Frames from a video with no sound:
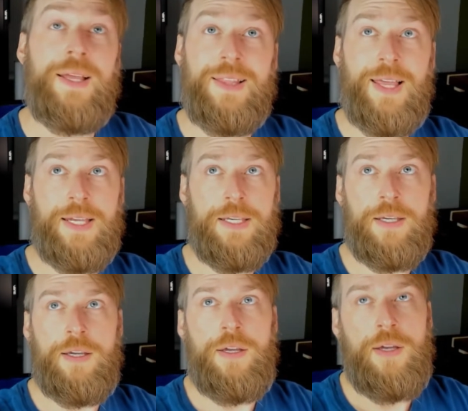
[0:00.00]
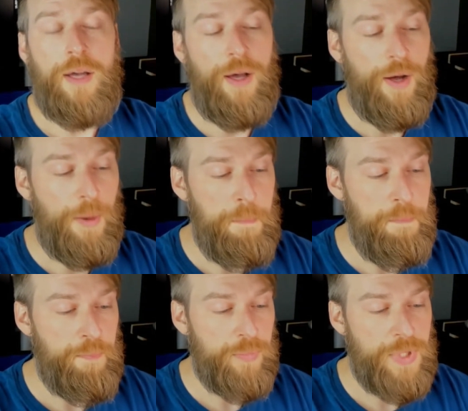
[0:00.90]
like,
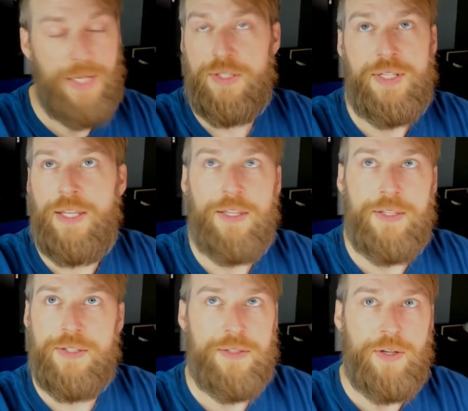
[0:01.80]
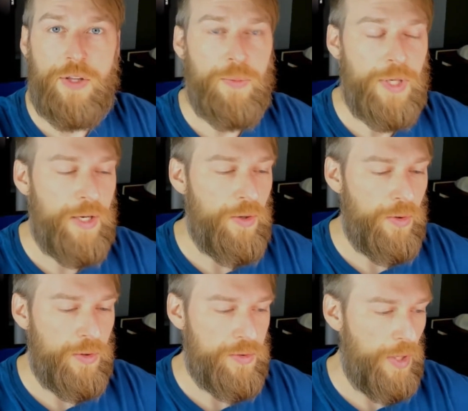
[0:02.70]
not to say that this is the only one. I know
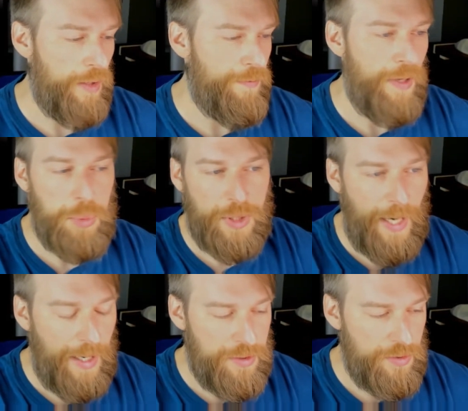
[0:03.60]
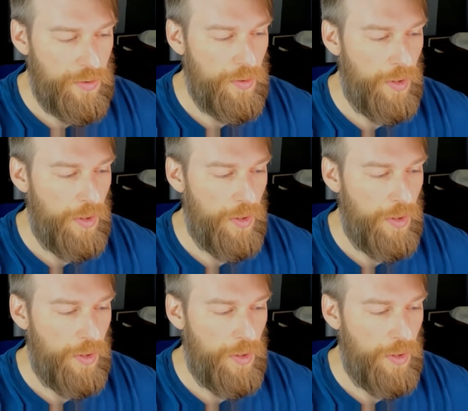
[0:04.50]
there's like Faber-Castell